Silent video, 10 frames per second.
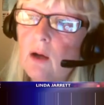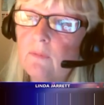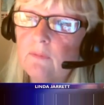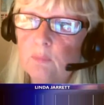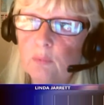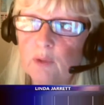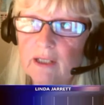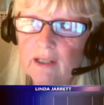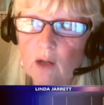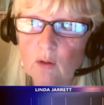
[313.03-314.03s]
love,
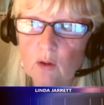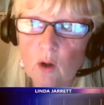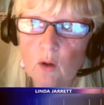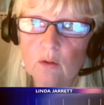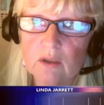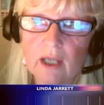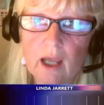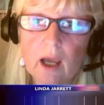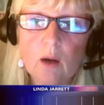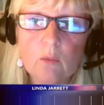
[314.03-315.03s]
breathe out gold.
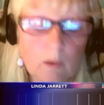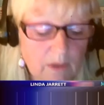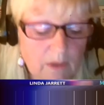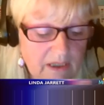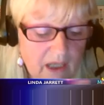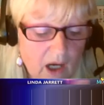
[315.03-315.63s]
And one more